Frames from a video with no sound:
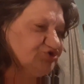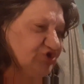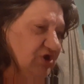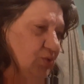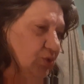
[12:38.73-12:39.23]

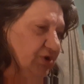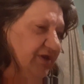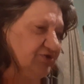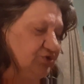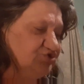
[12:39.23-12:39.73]

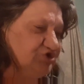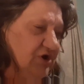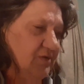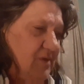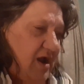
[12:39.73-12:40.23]
secretly unto
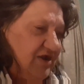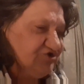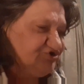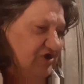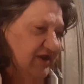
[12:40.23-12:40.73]

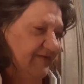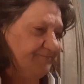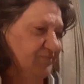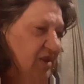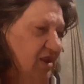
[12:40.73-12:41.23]
Jeremiah, saying,